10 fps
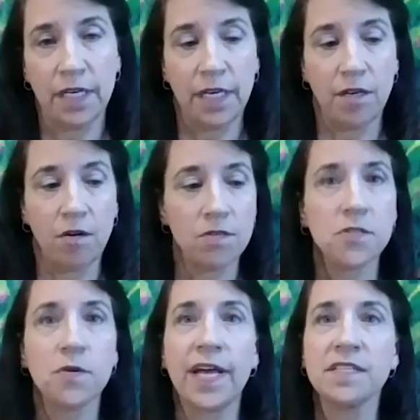And
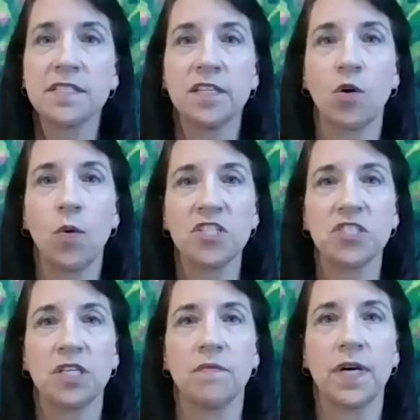also asking a
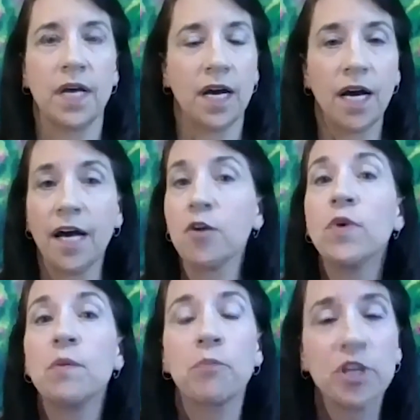question of, how do
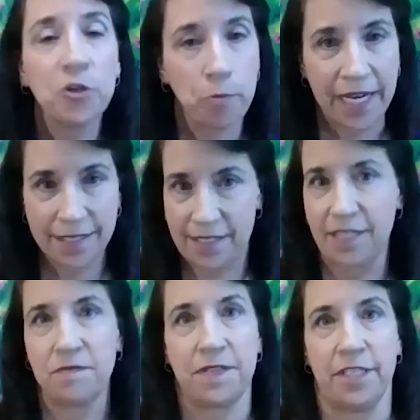we bring you back
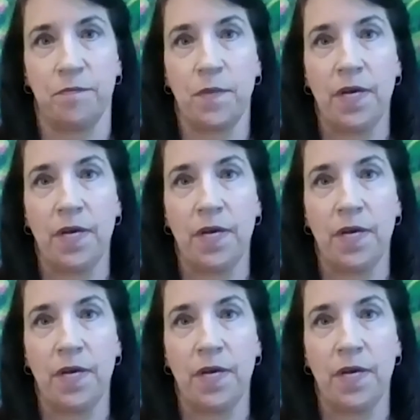safely?